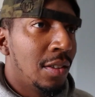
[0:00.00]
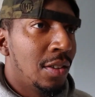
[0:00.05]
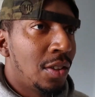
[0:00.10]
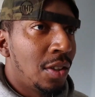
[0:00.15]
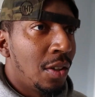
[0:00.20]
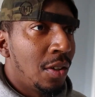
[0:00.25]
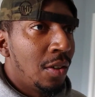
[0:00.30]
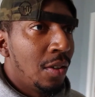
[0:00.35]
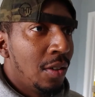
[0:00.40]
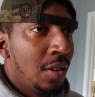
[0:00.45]

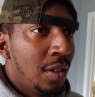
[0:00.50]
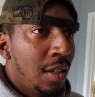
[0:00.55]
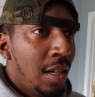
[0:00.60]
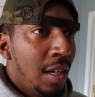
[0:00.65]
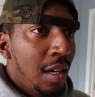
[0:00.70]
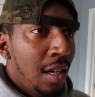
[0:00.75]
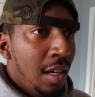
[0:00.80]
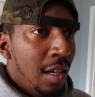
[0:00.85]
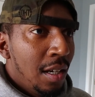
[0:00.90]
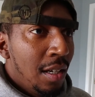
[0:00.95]
So,
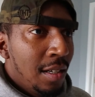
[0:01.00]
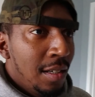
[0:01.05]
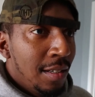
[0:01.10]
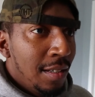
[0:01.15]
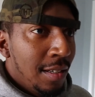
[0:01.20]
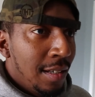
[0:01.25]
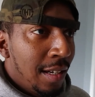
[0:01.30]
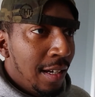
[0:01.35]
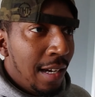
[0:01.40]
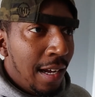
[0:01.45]

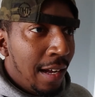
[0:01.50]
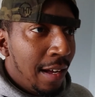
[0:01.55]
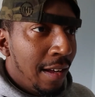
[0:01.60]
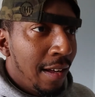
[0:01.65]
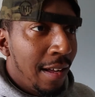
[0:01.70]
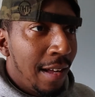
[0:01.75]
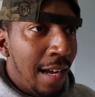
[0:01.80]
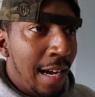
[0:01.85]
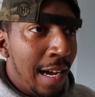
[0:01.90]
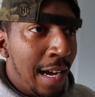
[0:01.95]
yeah,
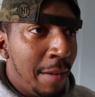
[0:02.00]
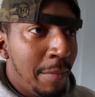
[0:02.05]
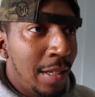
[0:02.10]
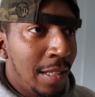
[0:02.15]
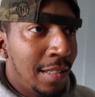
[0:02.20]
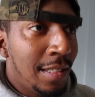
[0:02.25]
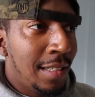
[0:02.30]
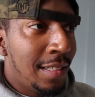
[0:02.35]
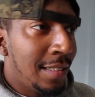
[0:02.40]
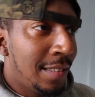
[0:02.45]
I'm
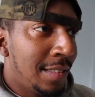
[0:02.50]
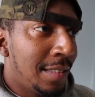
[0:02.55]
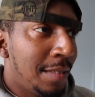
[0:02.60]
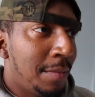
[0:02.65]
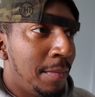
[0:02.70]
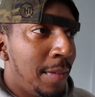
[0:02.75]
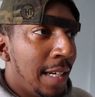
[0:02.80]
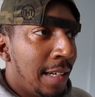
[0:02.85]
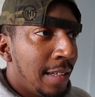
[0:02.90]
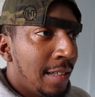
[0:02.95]
in this to
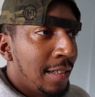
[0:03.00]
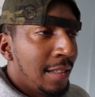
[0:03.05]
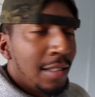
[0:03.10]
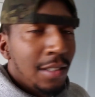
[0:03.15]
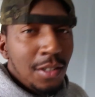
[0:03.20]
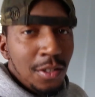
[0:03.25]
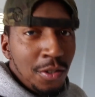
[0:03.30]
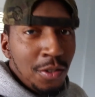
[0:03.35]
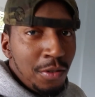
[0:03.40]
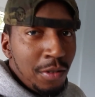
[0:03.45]

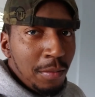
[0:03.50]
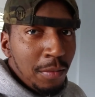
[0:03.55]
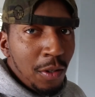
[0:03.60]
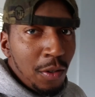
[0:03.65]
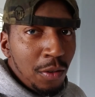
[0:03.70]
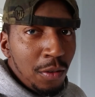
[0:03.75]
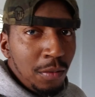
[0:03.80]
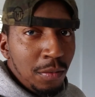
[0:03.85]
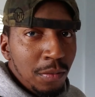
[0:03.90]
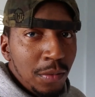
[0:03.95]
make dream
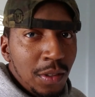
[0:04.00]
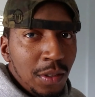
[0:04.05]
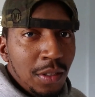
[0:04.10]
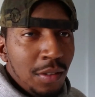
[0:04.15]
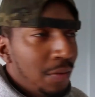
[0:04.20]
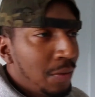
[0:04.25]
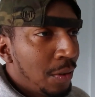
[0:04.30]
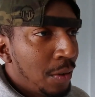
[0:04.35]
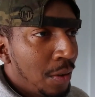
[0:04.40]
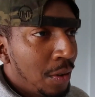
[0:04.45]
homes
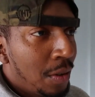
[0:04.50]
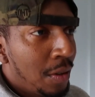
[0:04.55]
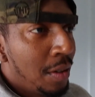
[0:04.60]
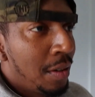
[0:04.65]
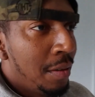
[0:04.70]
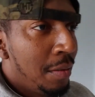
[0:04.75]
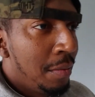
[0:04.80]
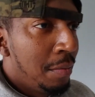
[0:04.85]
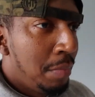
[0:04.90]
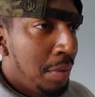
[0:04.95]
for
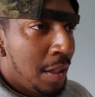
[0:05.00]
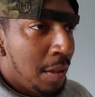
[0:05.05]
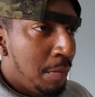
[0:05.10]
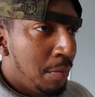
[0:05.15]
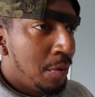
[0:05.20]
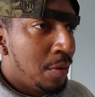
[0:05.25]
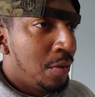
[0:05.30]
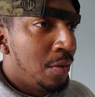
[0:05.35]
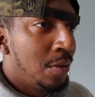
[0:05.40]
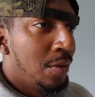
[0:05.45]

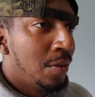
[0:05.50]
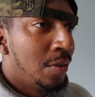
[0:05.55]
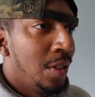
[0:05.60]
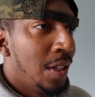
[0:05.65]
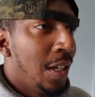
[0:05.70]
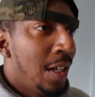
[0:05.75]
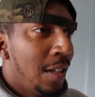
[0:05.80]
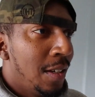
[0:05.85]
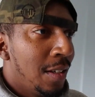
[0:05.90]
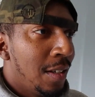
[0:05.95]
people.
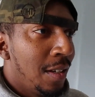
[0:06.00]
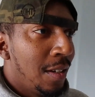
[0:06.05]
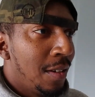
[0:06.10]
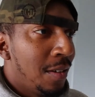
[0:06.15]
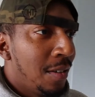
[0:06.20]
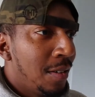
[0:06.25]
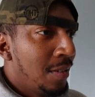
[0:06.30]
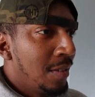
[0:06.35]
You know,